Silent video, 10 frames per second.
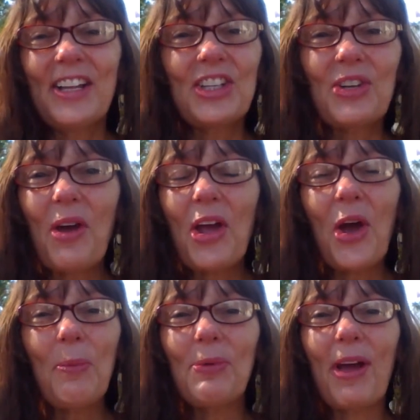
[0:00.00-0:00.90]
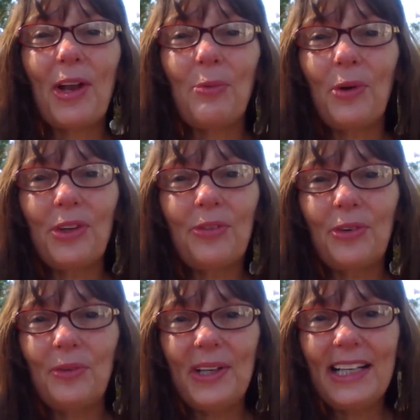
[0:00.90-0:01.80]
So I hope you had a
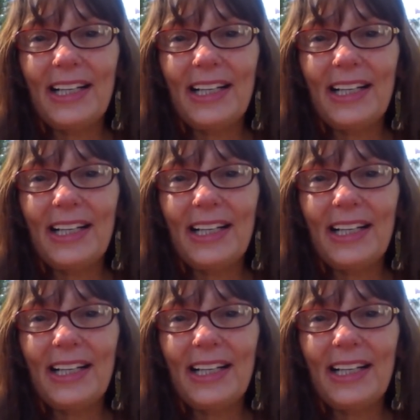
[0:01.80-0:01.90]
wonderful week